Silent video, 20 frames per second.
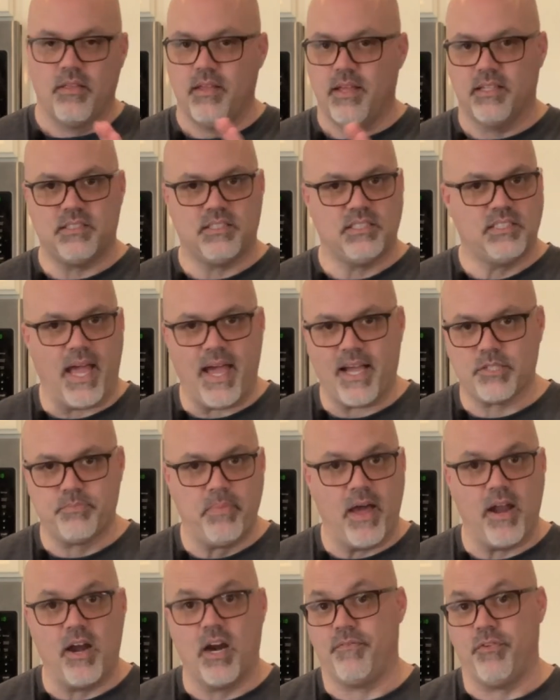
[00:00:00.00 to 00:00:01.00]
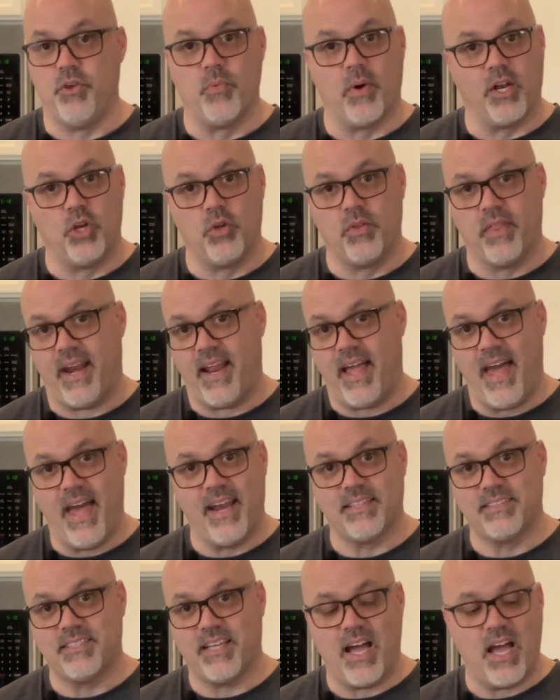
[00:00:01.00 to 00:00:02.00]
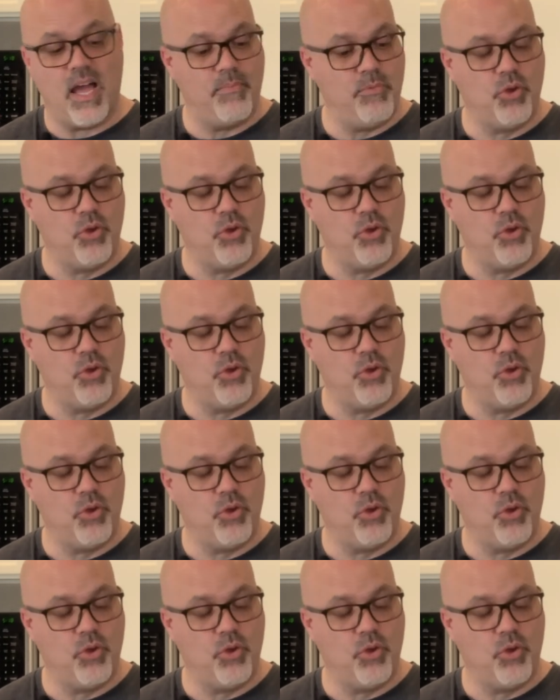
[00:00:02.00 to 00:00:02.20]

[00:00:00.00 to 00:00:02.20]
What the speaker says: It stacks better. If you want to do that ahead of time,